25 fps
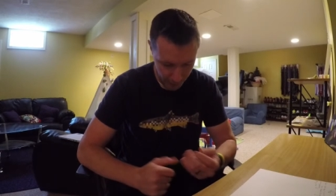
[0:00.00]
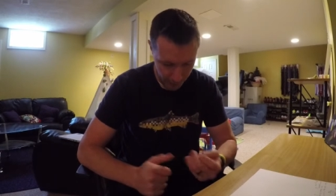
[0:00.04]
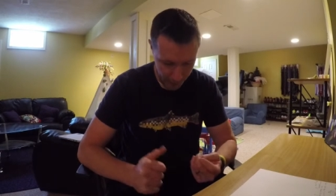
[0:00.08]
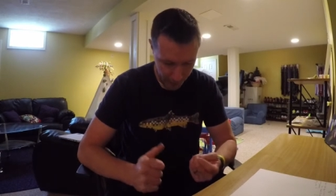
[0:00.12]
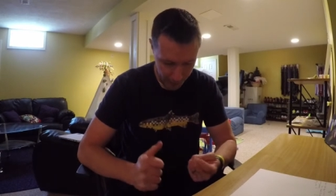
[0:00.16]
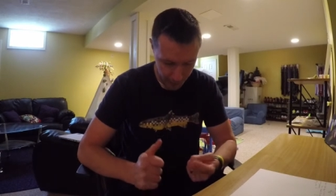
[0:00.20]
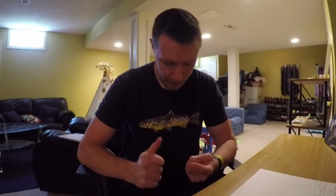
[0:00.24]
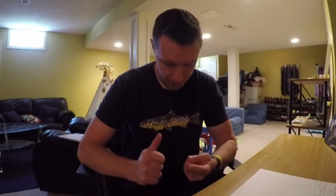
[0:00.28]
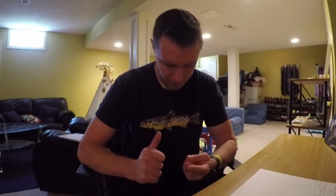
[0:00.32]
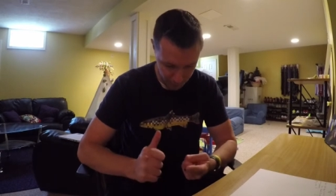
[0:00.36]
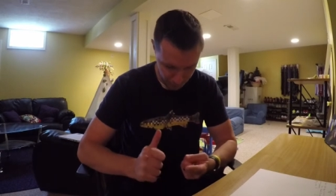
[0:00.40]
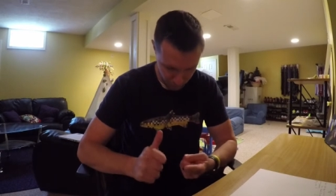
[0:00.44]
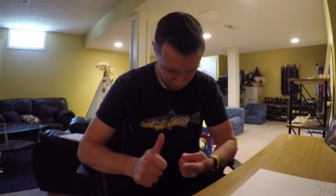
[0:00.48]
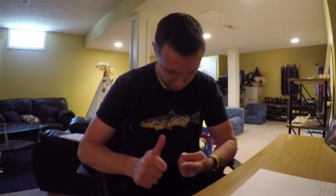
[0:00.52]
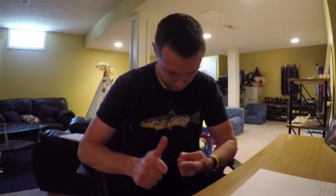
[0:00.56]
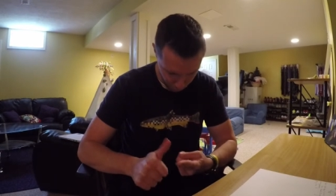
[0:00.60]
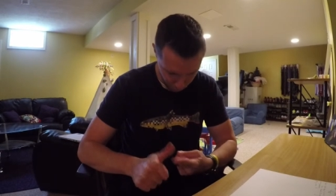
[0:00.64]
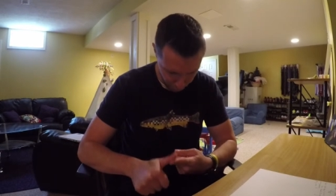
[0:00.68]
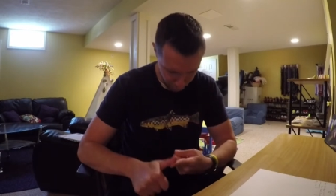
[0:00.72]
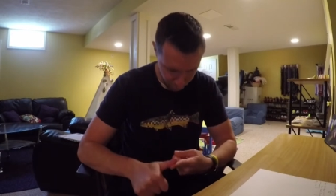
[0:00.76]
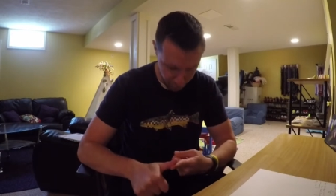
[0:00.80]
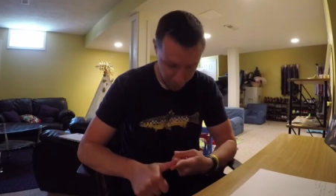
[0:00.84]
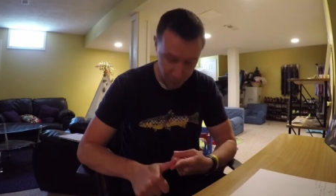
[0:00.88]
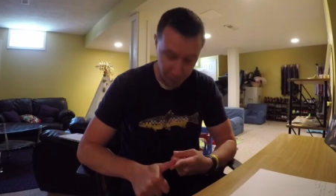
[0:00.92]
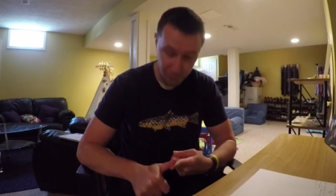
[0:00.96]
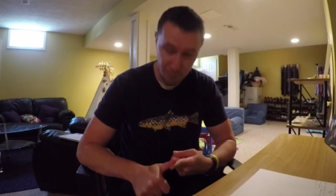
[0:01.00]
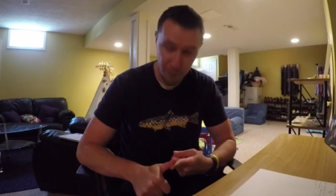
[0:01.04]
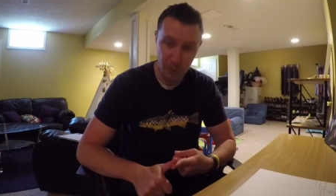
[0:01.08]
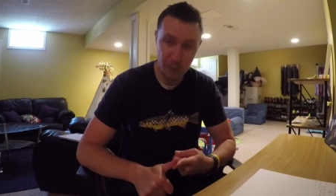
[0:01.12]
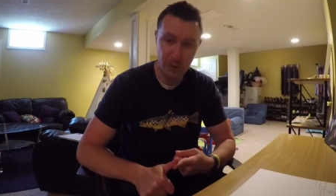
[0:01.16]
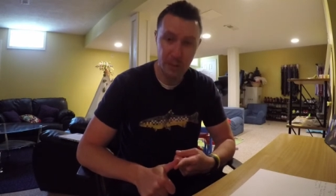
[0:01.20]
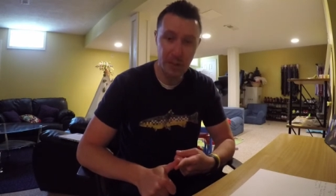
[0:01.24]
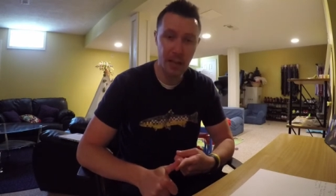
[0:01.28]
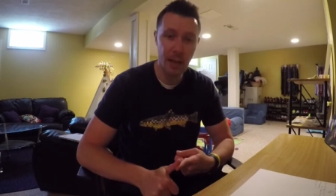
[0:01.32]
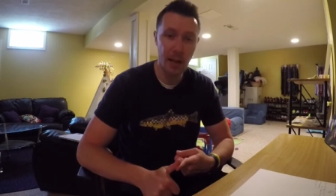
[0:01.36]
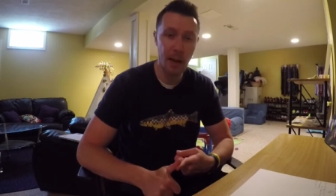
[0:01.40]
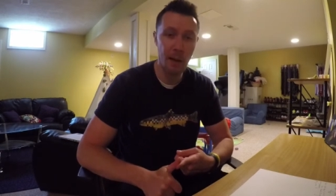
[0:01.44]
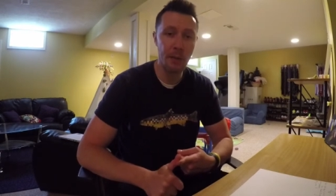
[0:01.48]
And the
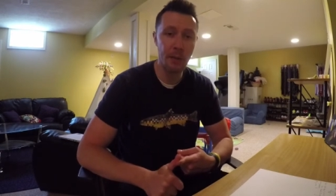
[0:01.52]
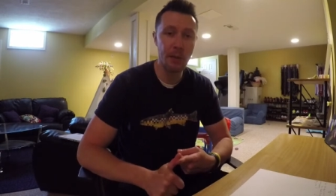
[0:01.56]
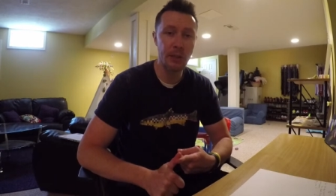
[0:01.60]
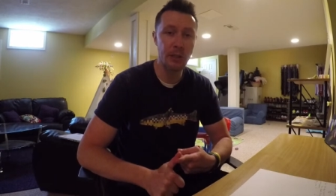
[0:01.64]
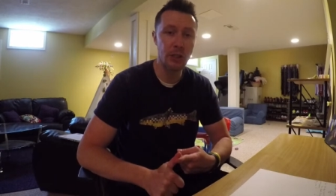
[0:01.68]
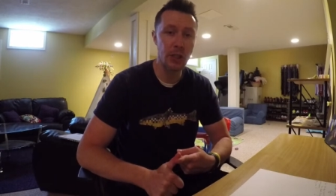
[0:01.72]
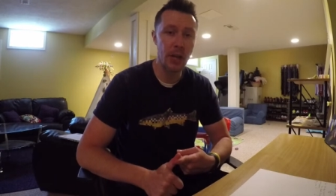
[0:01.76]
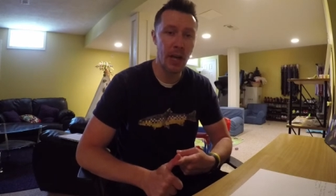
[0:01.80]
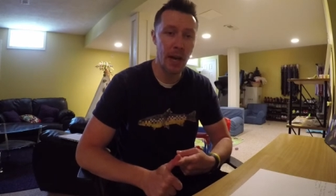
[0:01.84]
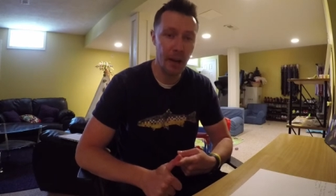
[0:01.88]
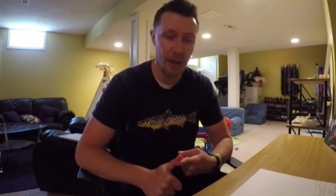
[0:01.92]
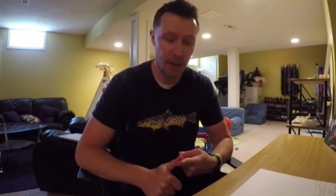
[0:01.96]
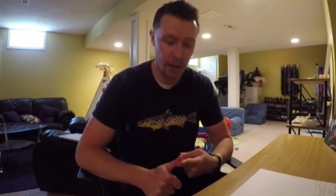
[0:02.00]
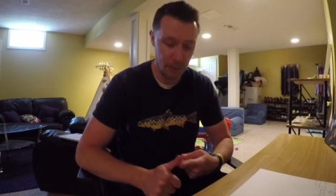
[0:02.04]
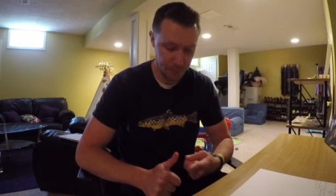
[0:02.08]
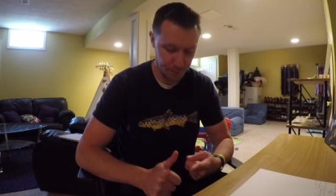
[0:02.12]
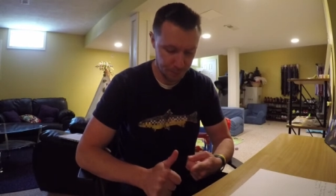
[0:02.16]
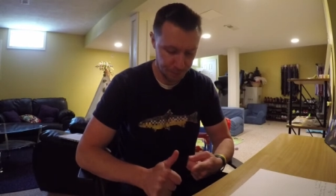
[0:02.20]
first thing I would check